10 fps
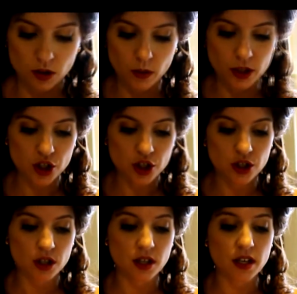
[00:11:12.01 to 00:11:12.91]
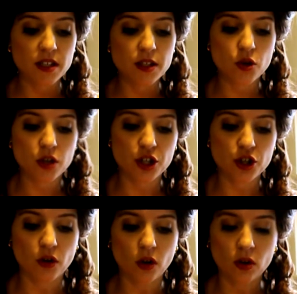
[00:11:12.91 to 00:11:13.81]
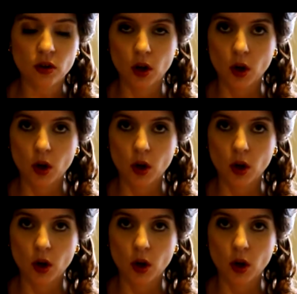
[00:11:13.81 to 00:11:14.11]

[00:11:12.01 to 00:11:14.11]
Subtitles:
which is traditional,